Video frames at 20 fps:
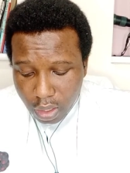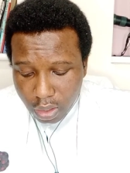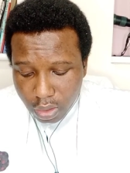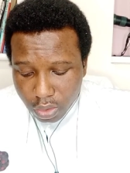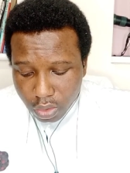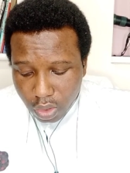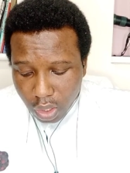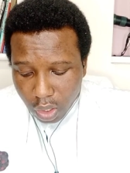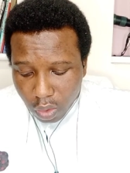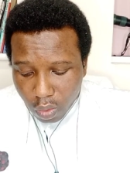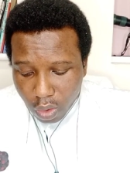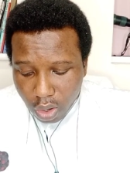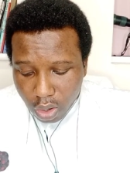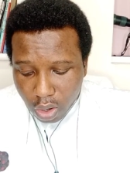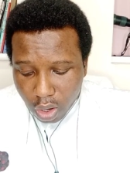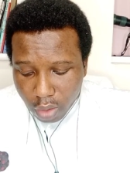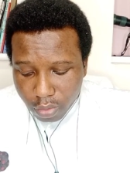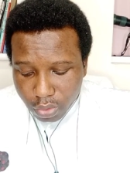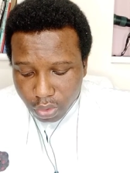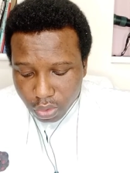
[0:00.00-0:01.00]
You are
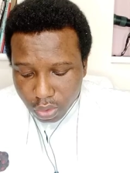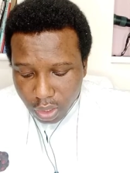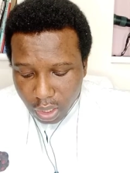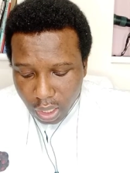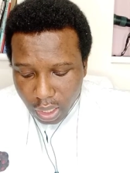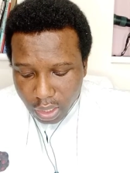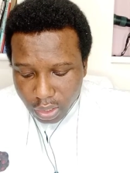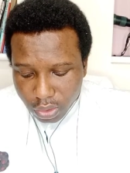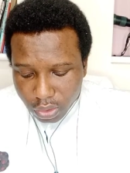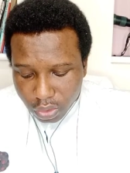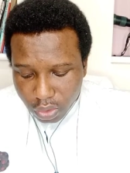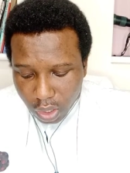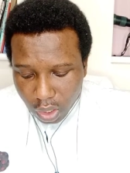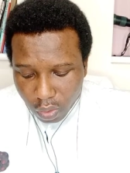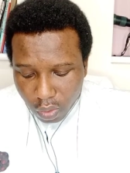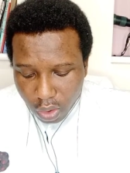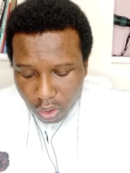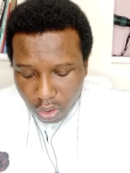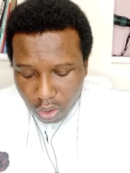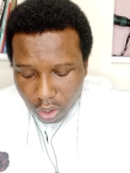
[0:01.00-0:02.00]
welcome tonight. You are
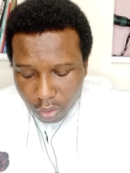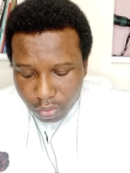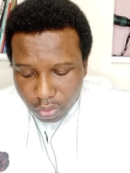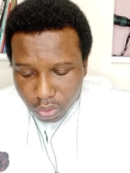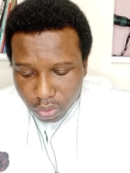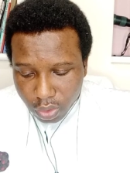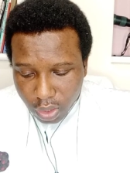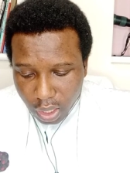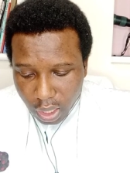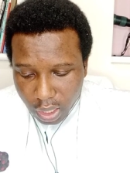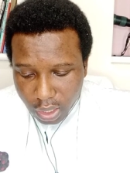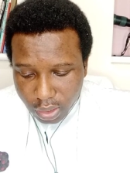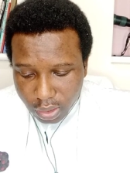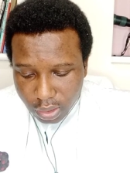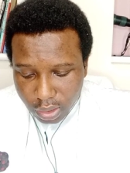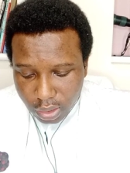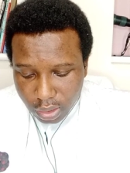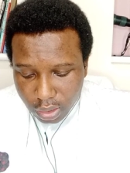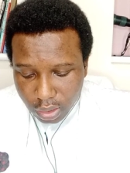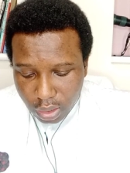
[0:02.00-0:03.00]
welcome tonight.
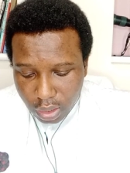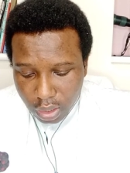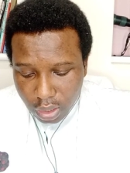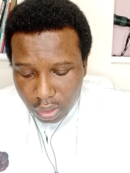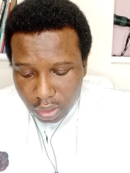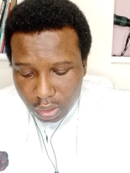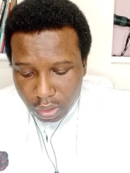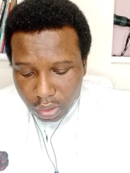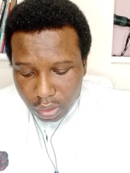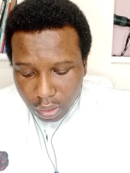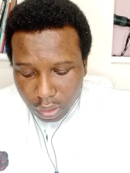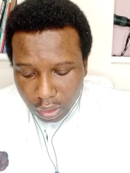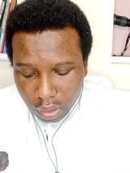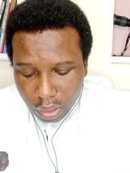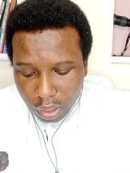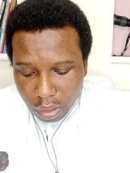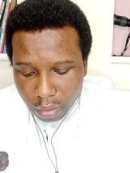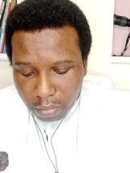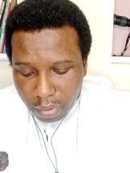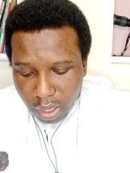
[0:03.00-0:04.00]

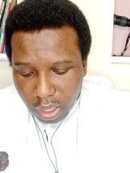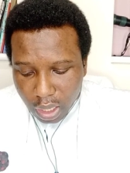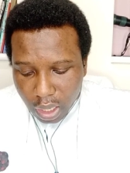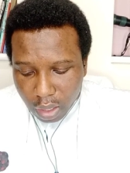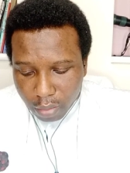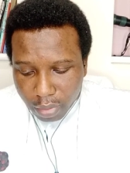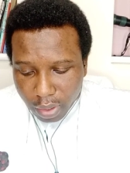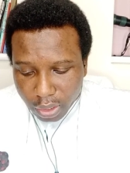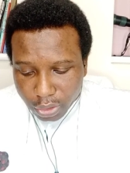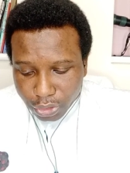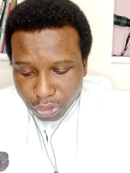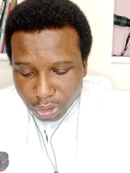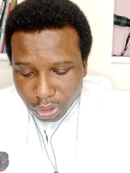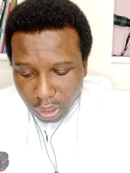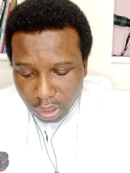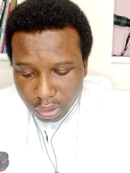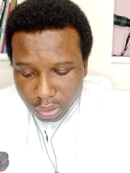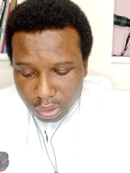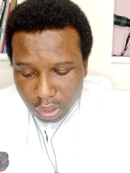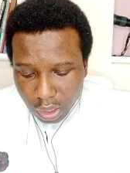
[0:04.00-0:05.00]
Rabadaba
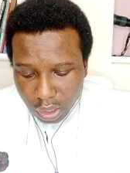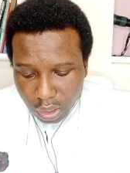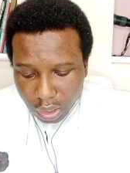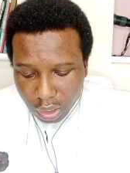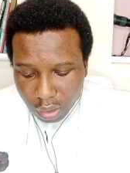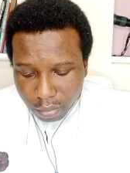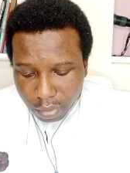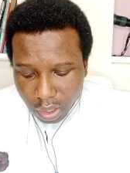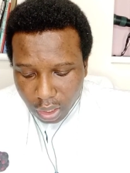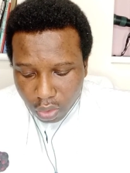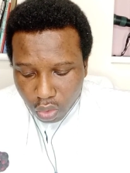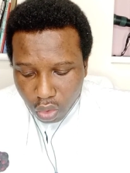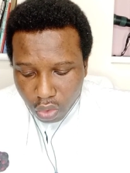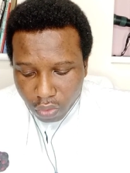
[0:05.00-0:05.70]
shantaraba